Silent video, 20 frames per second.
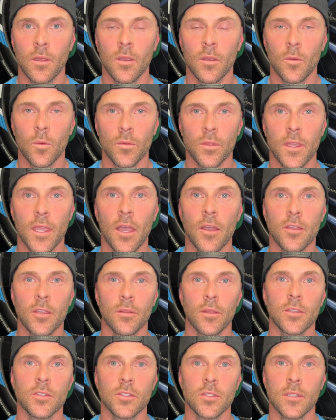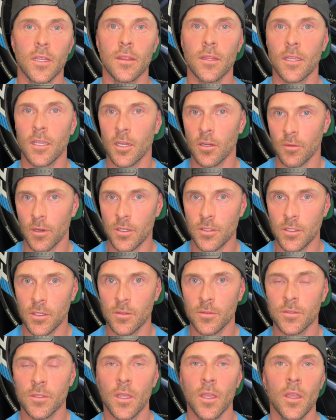With a calculation in the gear
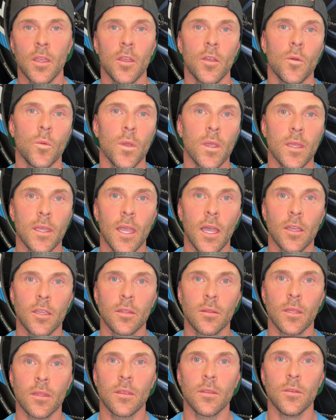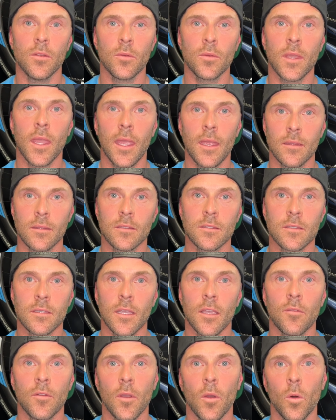ratios, we can calculate the new cadence
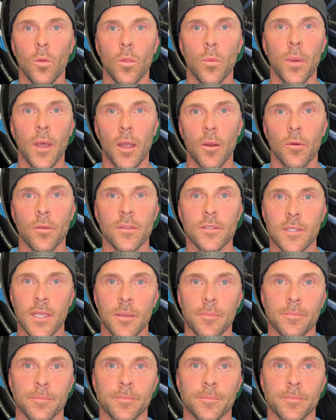if we hold the power the same.